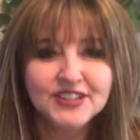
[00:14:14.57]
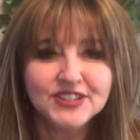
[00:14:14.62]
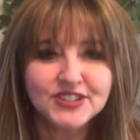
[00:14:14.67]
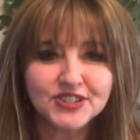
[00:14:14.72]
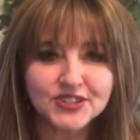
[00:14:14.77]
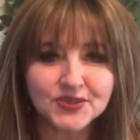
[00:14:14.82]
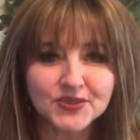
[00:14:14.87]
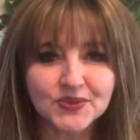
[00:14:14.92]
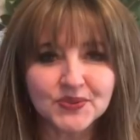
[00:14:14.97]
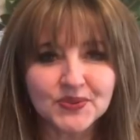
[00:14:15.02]

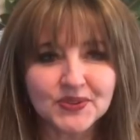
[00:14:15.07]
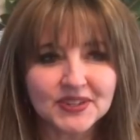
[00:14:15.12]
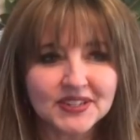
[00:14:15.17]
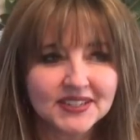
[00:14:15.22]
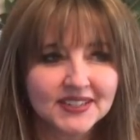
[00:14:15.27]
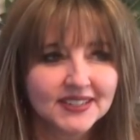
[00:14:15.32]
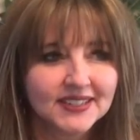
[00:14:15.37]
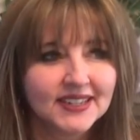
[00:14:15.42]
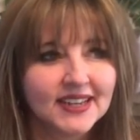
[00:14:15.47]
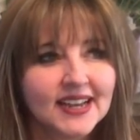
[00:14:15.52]
to,
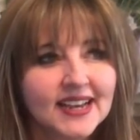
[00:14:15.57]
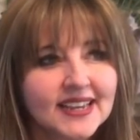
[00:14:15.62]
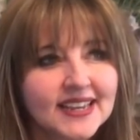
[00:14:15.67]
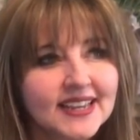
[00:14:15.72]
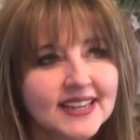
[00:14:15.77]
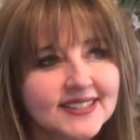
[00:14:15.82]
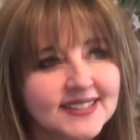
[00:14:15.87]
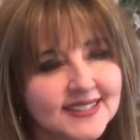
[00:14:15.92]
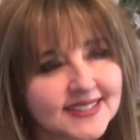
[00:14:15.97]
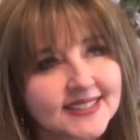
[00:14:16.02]
I
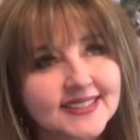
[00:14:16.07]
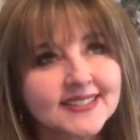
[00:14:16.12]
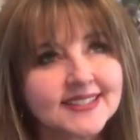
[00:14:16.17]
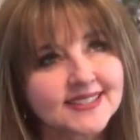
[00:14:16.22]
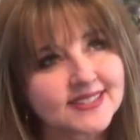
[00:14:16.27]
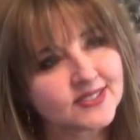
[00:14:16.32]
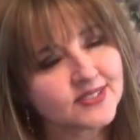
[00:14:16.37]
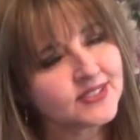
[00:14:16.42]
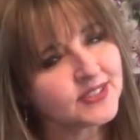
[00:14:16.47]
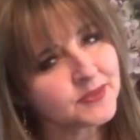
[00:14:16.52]
guess it's
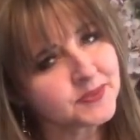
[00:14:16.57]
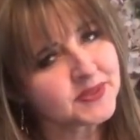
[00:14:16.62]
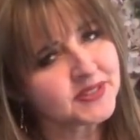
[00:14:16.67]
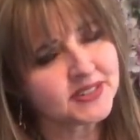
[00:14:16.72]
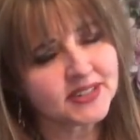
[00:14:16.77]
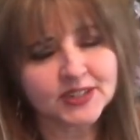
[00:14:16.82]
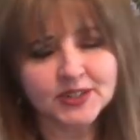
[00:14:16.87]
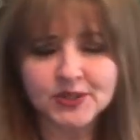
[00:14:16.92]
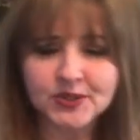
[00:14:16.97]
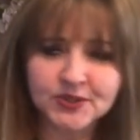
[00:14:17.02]
considered
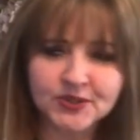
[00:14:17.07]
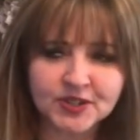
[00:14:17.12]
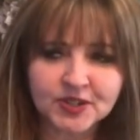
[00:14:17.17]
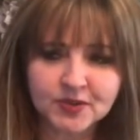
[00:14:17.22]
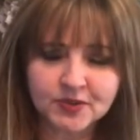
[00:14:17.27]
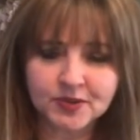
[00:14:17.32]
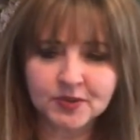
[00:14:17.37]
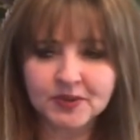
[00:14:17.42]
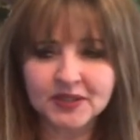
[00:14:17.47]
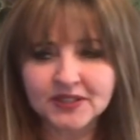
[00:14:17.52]
upstate New
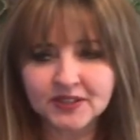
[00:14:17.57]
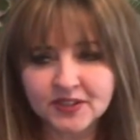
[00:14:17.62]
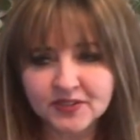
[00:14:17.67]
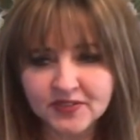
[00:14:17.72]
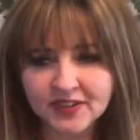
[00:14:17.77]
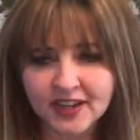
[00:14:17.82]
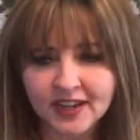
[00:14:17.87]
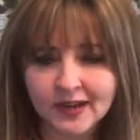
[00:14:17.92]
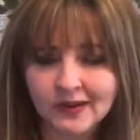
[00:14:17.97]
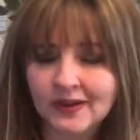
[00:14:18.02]
York where we
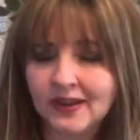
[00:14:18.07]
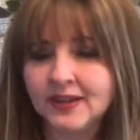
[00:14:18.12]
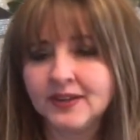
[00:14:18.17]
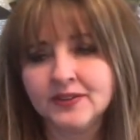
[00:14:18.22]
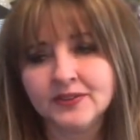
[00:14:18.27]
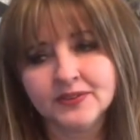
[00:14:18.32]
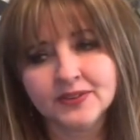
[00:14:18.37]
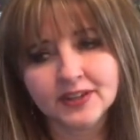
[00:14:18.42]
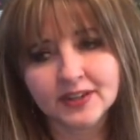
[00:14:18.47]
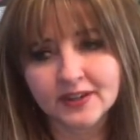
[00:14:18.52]
live now. I
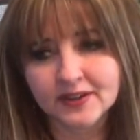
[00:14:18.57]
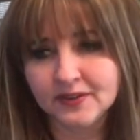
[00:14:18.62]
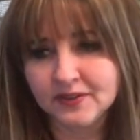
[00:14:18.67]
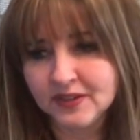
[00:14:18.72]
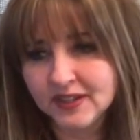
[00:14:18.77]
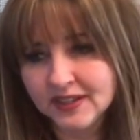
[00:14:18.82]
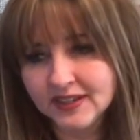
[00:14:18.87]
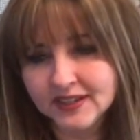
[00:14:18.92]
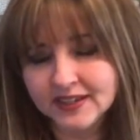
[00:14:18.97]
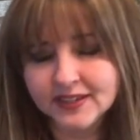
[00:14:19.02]
don't know.
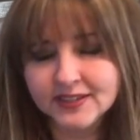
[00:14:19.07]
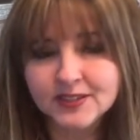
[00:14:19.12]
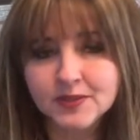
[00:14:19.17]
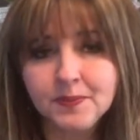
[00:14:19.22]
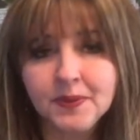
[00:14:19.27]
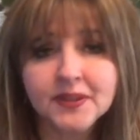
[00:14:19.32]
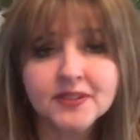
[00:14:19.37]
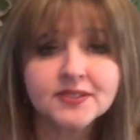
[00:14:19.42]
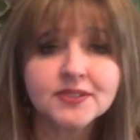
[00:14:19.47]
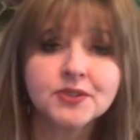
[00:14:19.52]
It
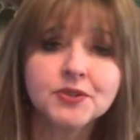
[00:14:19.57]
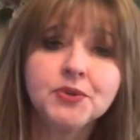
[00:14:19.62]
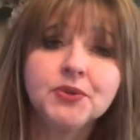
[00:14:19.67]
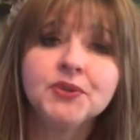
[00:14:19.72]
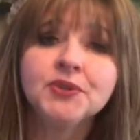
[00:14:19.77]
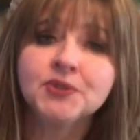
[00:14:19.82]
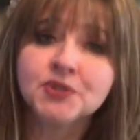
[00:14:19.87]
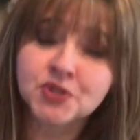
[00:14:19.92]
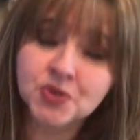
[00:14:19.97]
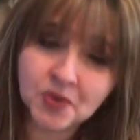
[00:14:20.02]
depends on who
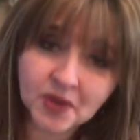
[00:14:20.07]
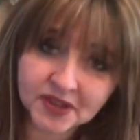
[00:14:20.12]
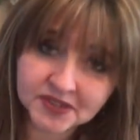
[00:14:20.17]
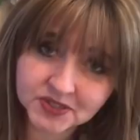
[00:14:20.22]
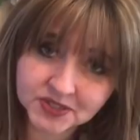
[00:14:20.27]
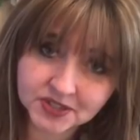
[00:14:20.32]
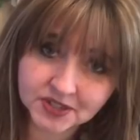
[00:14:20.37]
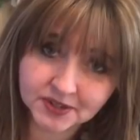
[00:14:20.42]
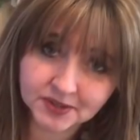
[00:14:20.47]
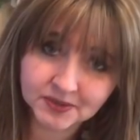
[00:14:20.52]
you
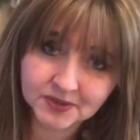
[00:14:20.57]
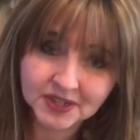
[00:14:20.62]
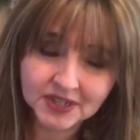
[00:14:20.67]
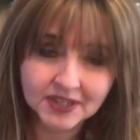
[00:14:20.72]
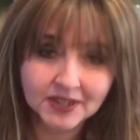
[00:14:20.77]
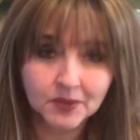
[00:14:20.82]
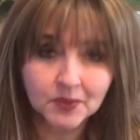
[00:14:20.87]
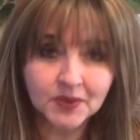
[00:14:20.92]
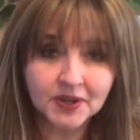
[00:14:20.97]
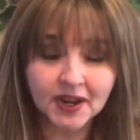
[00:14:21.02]
talk to.
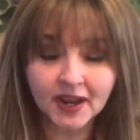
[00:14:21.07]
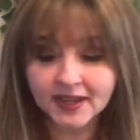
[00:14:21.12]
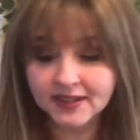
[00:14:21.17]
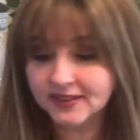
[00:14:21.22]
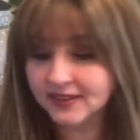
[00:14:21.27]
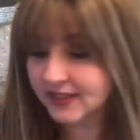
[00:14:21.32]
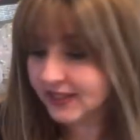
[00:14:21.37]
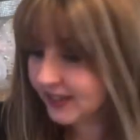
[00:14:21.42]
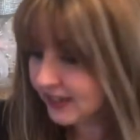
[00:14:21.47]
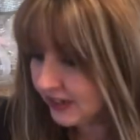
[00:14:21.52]
When I
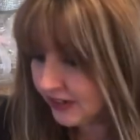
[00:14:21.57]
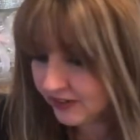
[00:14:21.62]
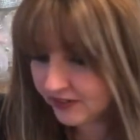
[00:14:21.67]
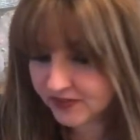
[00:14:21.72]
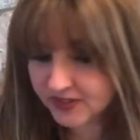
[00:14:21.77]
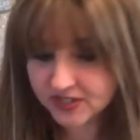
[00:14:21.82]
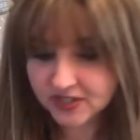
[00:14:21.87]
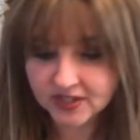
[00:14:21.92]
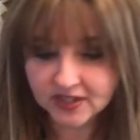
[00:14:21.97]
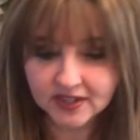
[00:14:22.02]

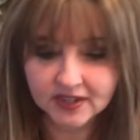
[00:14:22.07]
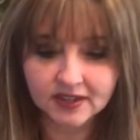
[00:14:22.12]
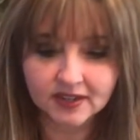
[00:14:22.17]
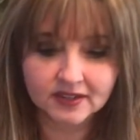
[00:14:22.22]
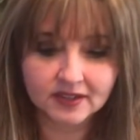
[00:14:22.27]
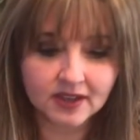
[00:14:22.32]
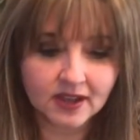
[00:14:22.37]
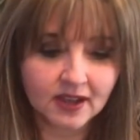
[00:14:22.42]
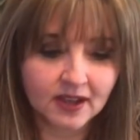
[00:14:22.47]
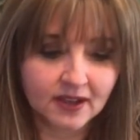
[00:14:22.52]
lived
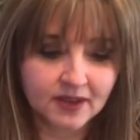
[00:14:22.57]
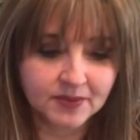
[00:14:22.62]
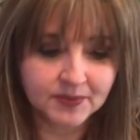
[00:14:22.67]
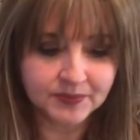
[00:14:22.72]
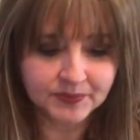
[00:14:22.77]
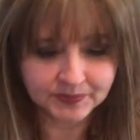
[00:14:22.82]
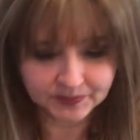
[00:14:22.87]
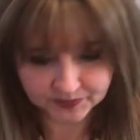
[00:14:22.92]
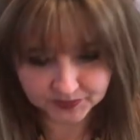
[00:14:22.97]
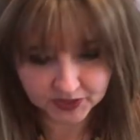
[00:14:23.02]

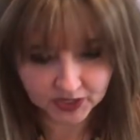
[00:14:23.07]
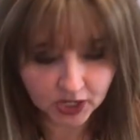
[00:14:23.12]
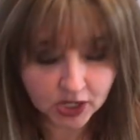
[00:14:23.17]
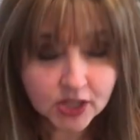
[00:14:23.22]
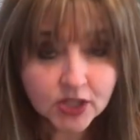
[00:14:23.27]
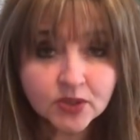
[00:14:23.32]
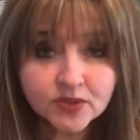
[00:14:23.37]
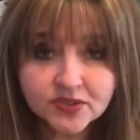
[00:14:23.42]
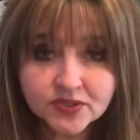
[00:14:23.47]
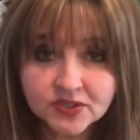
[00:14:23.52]

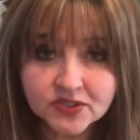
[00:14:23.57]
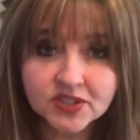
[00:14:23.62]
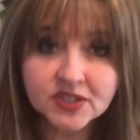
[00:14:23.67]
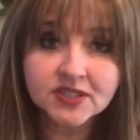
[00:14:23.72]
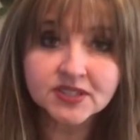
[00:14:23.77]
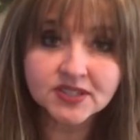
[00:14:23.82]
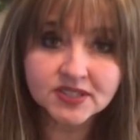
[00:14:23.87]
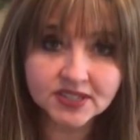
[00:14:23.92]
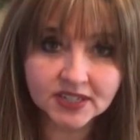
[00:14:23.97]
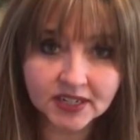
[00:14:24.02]
closer to
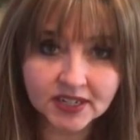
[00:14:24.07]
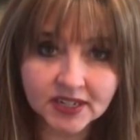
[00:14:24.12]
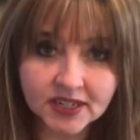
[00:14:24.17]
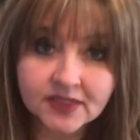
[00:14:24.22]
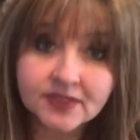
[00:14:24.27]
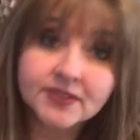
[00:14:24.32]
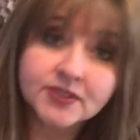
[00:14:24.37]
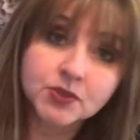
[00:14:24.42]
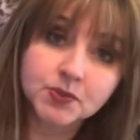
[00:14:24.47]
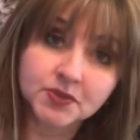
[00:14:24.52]
the city,
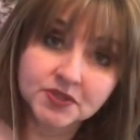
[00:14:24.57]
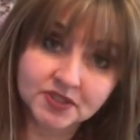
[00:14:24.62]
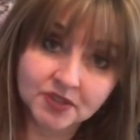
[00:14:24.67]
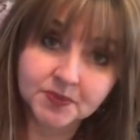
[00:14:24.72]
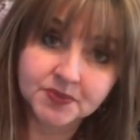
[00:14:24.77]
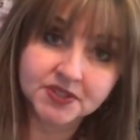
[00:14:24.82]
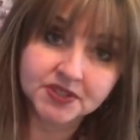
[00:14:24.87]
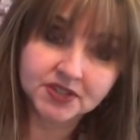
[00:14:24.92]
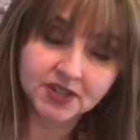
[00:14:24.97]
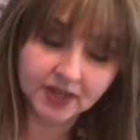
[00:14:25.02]
this was
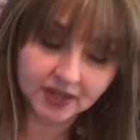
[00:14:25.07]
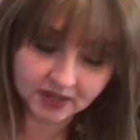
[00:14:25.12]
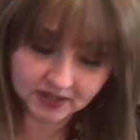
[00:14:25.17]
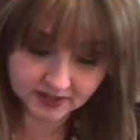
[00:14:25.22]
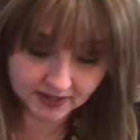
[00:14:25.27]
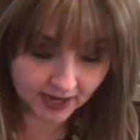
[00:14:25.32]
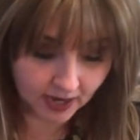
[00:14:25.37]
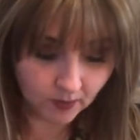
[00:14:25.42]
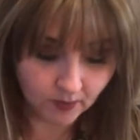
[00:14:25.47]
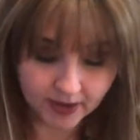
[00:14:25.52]
upstate.
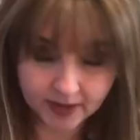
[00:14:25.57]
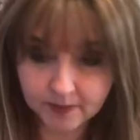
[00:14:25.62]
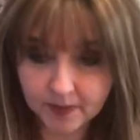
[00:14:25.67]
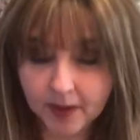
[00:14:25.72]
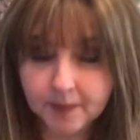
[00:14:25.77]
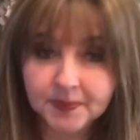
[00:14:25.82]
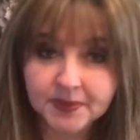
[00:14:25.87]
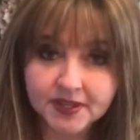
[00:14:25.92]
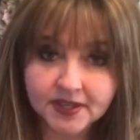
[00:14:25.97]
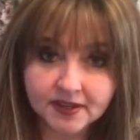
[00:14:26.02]
Now I'm
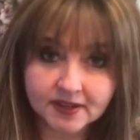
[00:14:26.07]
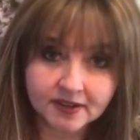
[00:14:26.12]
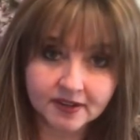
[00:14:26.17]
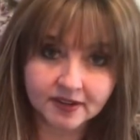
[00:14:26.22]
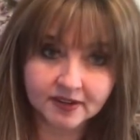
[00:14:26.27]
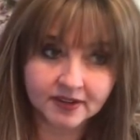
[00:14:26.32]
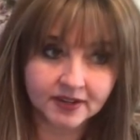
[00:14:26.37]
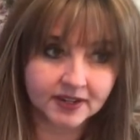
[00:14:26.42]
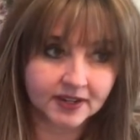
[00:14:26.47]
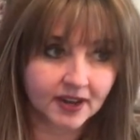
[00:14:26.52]
up
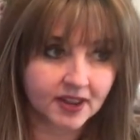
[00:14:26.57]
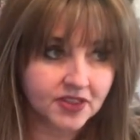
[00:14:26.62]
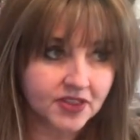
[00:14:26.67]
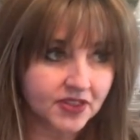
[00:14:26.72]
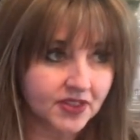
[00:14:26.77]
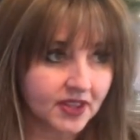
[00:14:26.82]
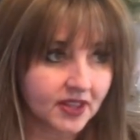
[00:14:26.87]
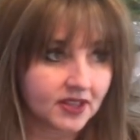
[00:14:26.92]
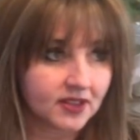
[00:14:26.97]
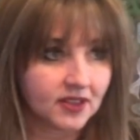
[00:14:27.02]
here, and I
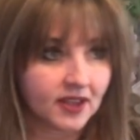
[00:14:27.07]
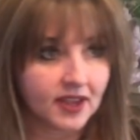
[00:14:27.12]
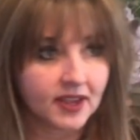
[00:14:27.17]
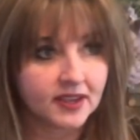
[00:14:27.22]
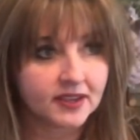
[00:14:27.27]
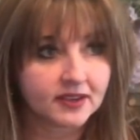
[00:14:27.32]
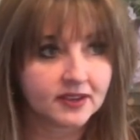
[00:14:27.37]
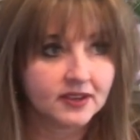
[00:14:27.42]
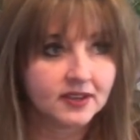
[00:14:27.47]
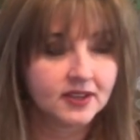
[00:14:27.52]
think,
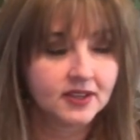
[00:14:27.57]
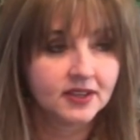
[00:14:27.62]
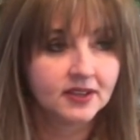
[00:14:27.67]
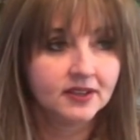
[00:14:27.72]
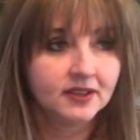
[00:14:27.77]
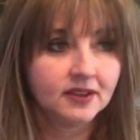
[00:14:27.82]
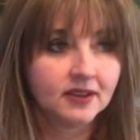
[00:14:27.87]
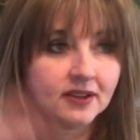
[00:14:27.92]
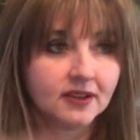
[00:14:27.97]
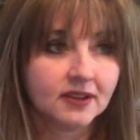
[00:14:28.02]
like,
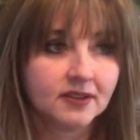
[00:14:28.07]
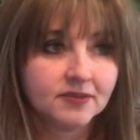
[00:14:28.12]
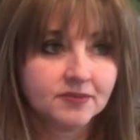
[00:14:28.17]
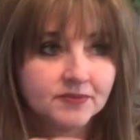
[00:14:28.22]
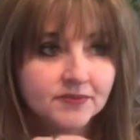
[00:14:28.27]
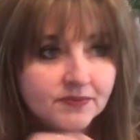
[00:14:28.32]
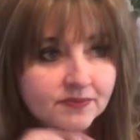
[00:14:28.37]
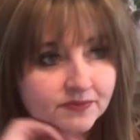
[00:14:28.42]
I